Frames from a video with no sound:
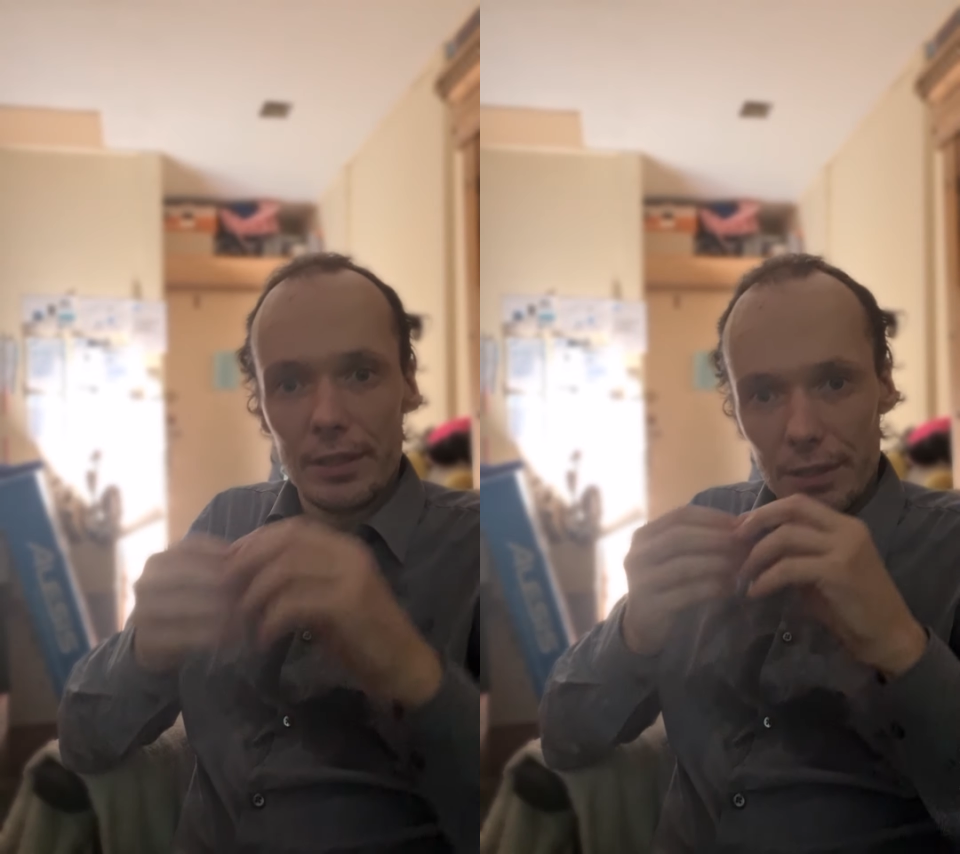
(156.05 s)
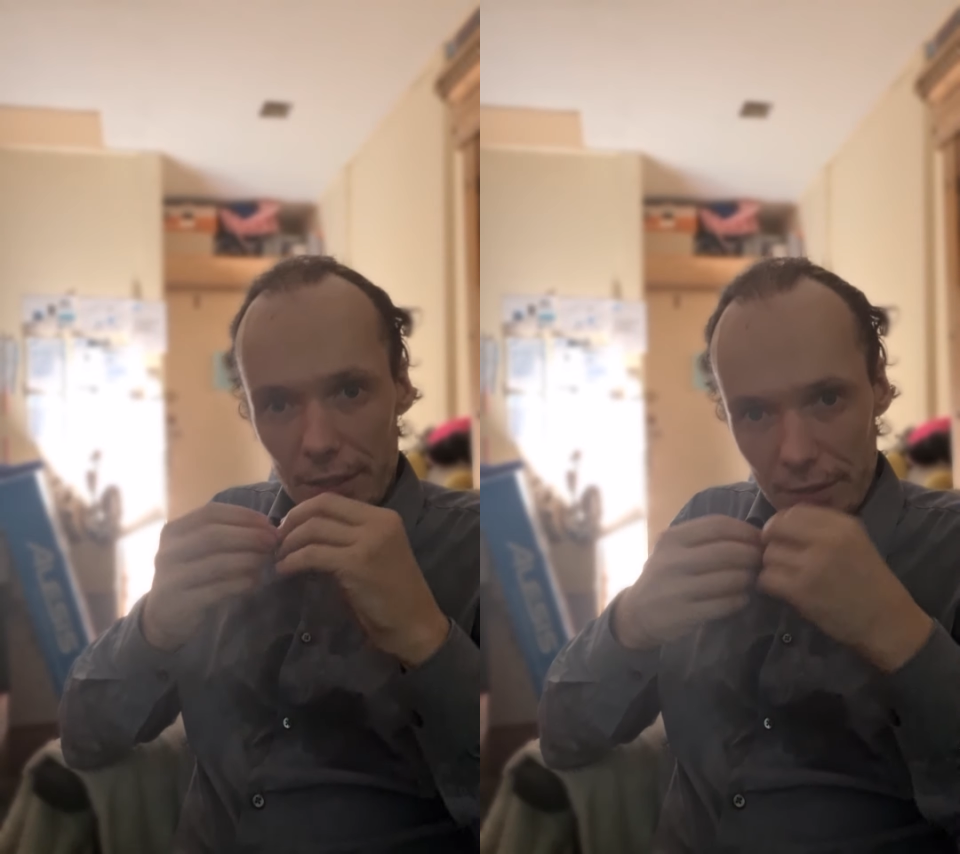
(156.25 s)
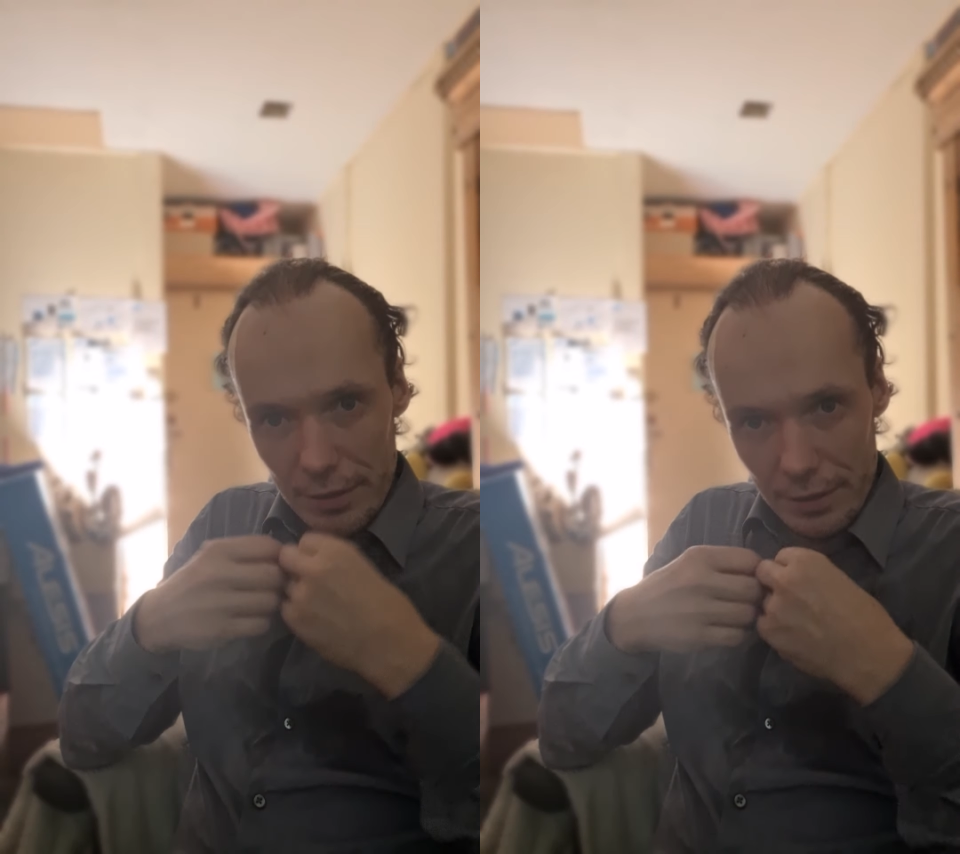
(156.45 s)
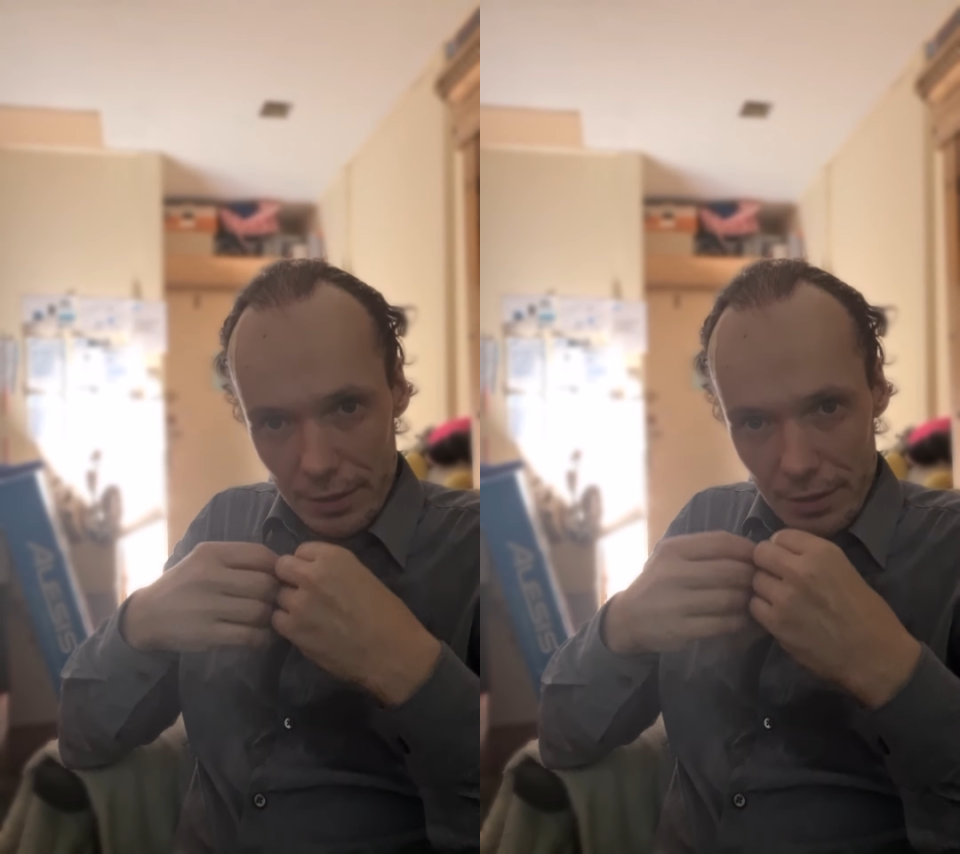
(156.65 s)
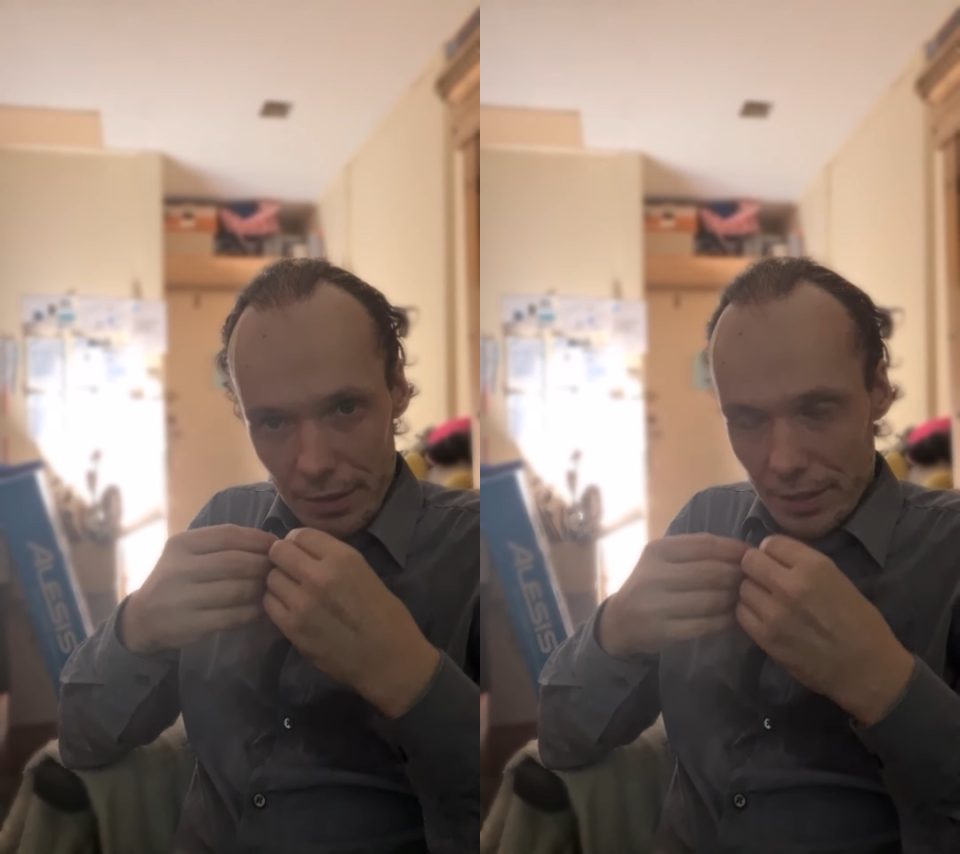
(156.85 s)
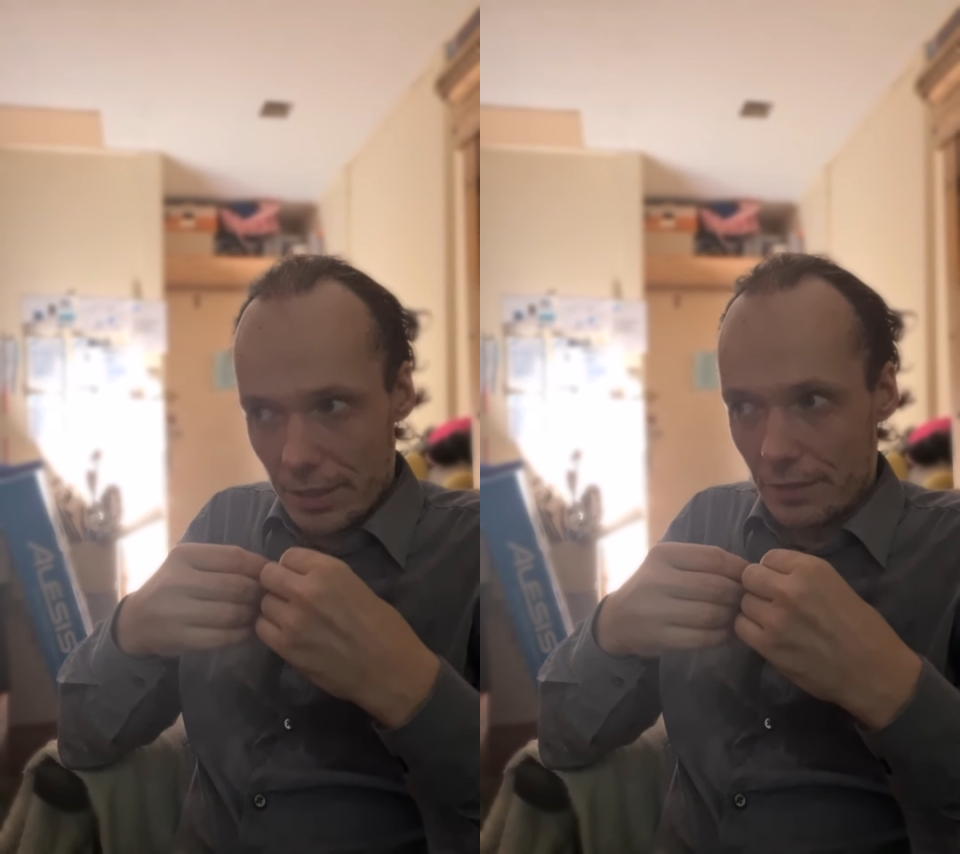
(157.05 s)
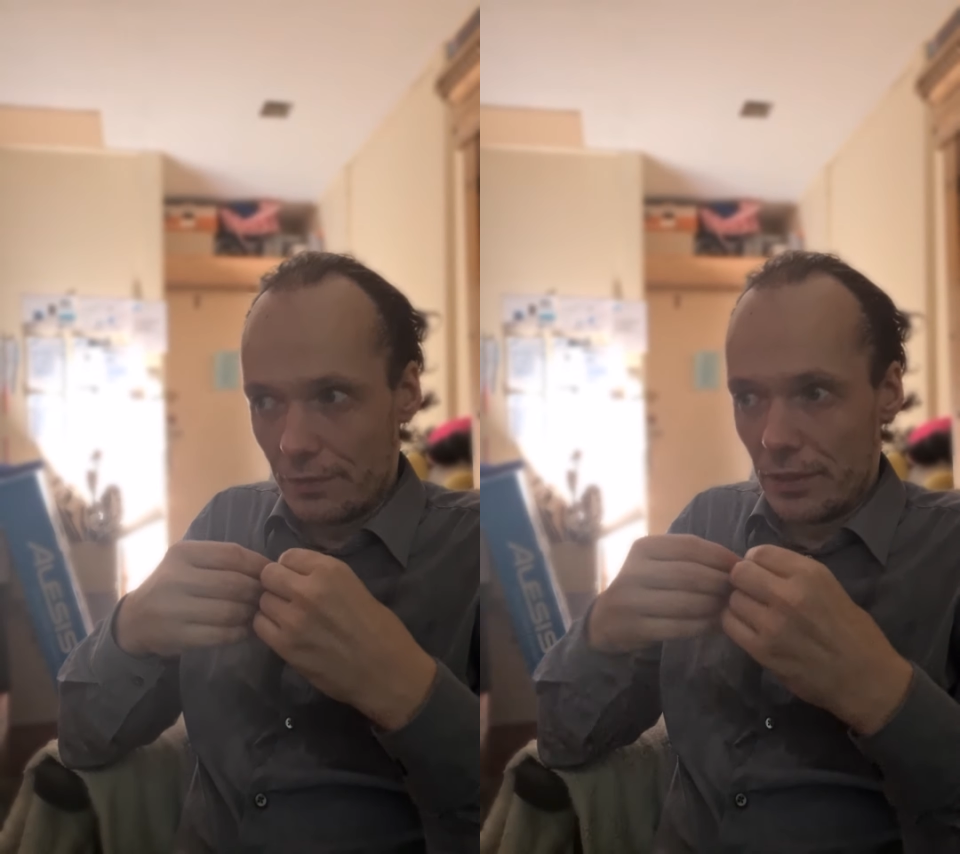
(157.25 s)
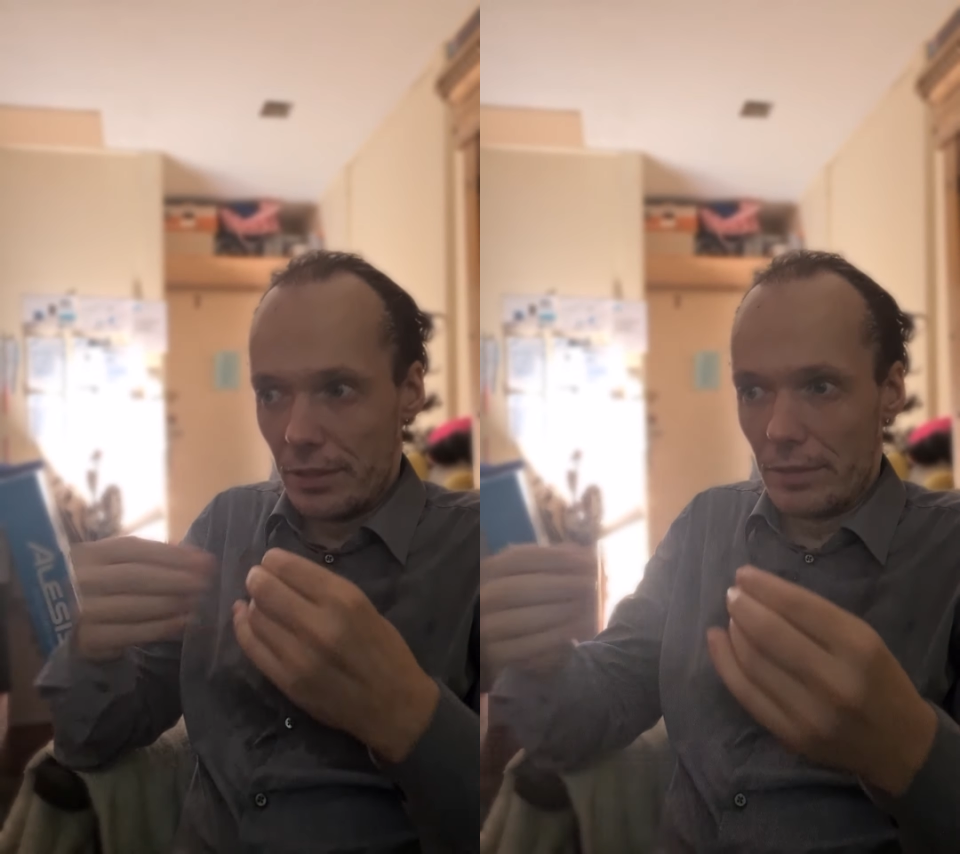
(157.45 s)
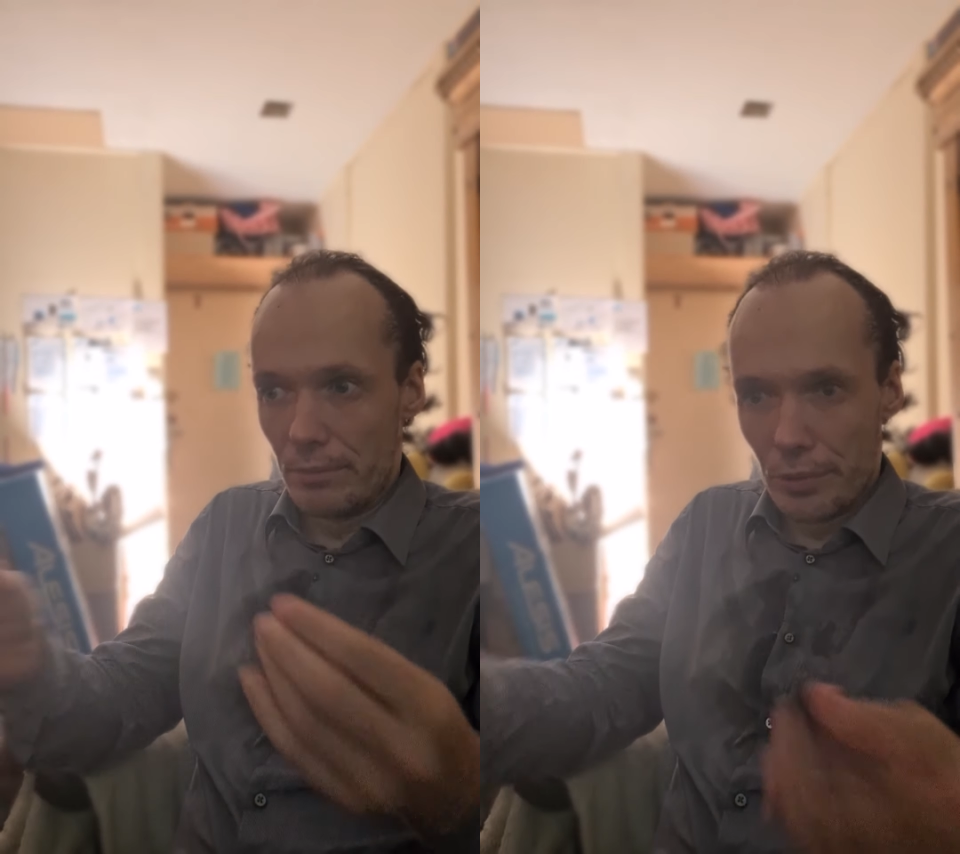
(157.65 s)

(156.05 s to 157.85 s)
and that is kind of the